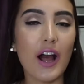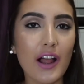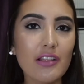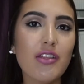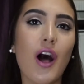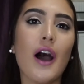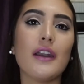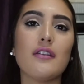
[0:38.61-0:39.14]
A
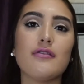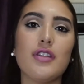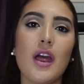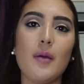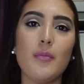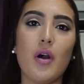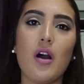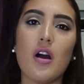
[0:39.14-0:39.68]
lot of
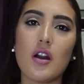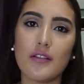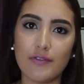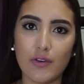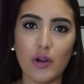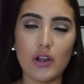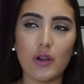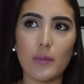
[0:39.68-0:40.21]
them are
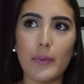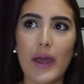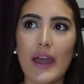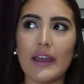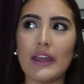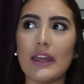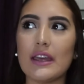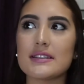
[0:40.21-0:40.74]
foil
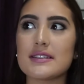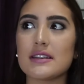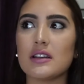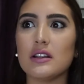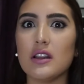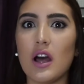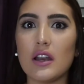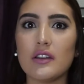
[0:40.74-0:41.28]
packets and
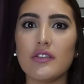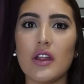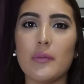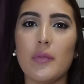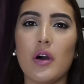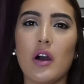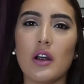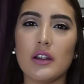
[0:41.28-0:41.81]
a lot of
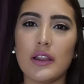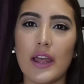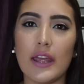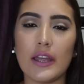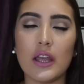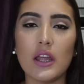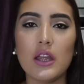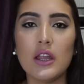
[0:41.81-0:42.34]
them are
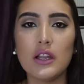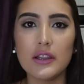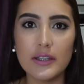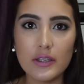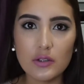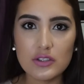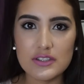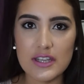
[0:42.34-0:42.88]
like
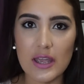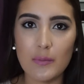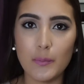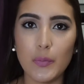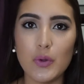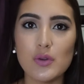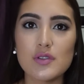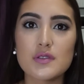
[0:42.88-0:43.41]
little
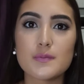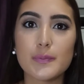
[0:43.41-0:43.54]
samples,